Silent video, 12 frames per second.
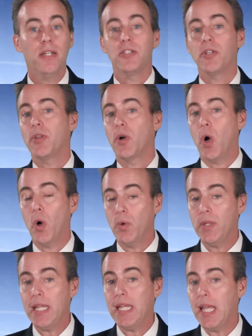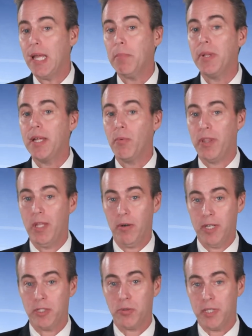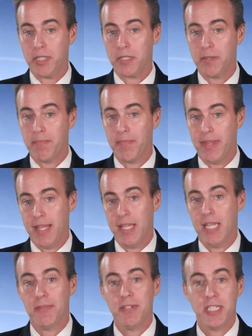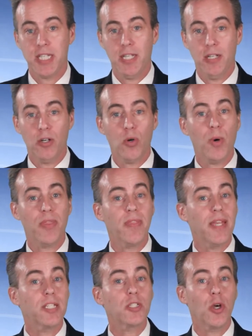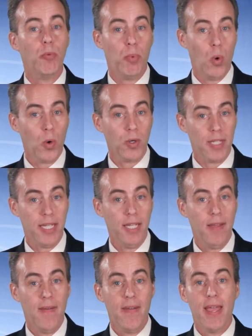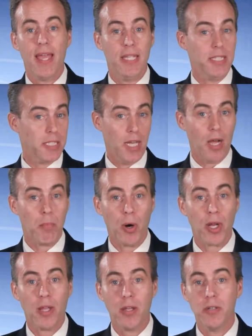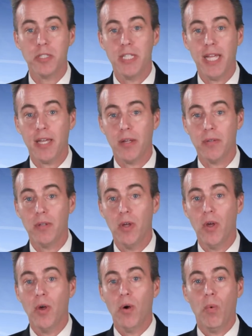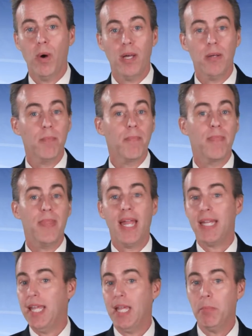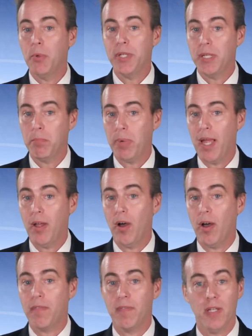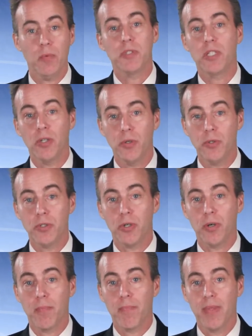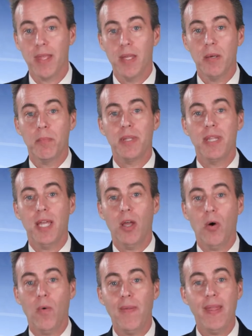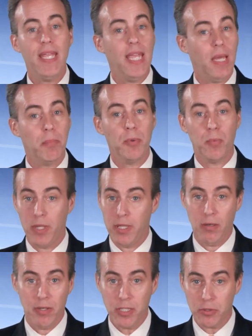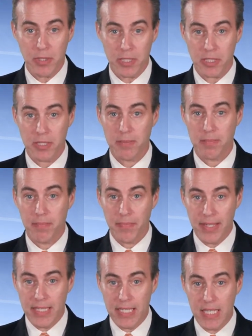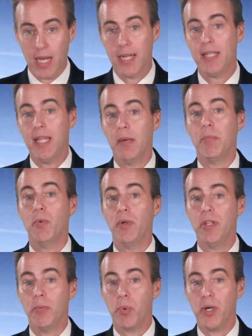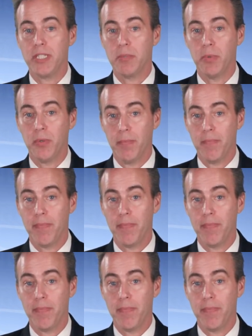So they're only gambling with your interest. If it's a year when things go poorly and the stock market goes down, well, that gamble didn't pay off. It was a loser. But they only gambled with your interest. They did not gamble with your principal.